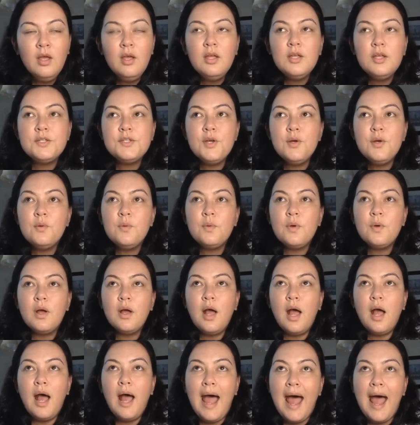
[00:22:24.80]
So
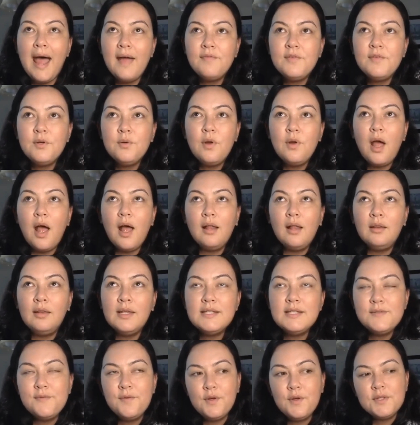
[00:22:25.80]

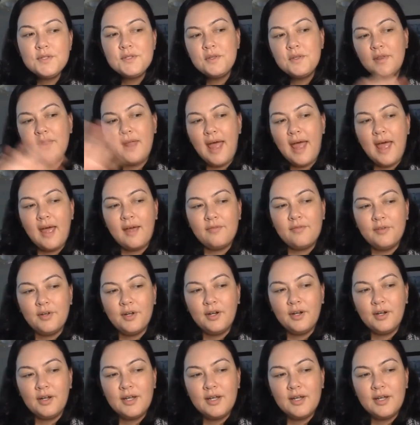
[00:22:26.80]
let's focus on the after,